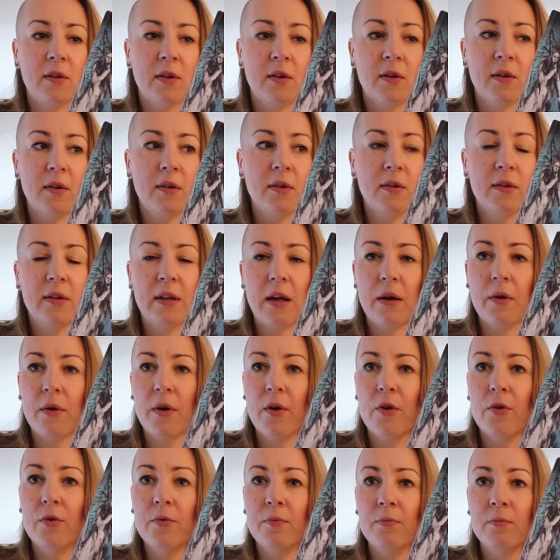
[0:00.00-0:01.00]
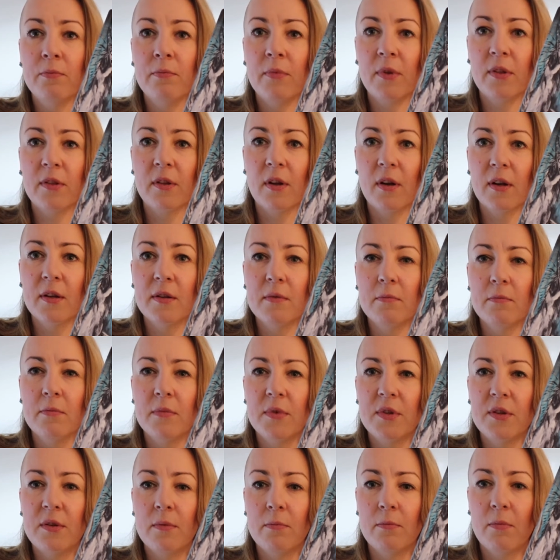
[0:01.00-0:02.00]
the Tarot
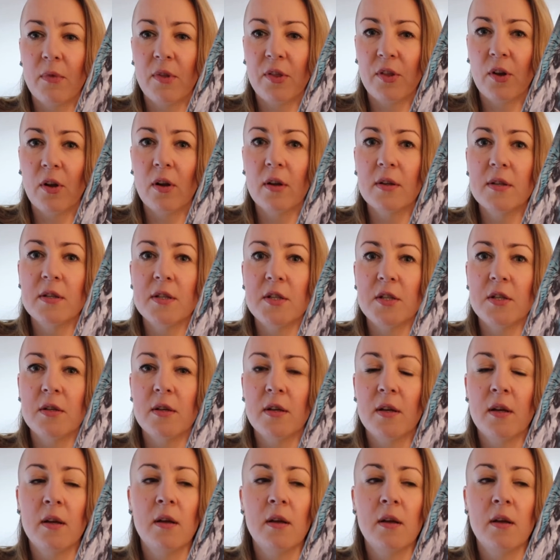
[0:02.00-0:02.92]
Mythology